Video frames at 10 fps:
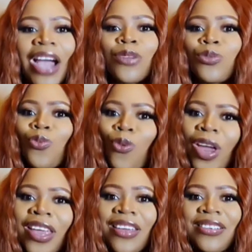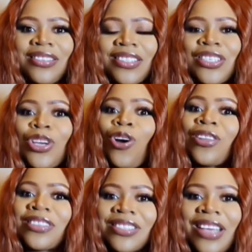outweigh the
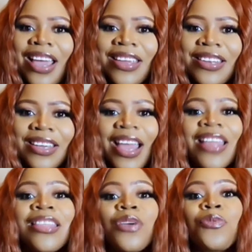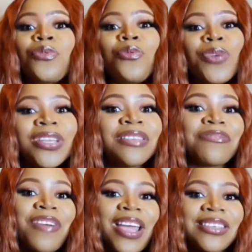other side and they will win
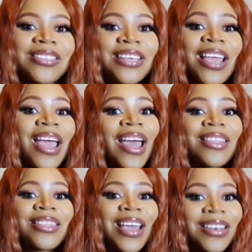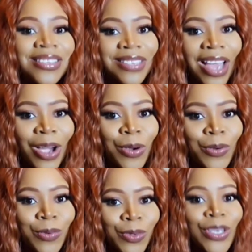the fight. And that is
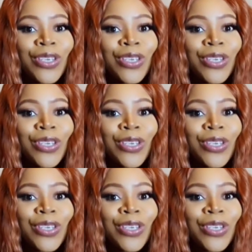how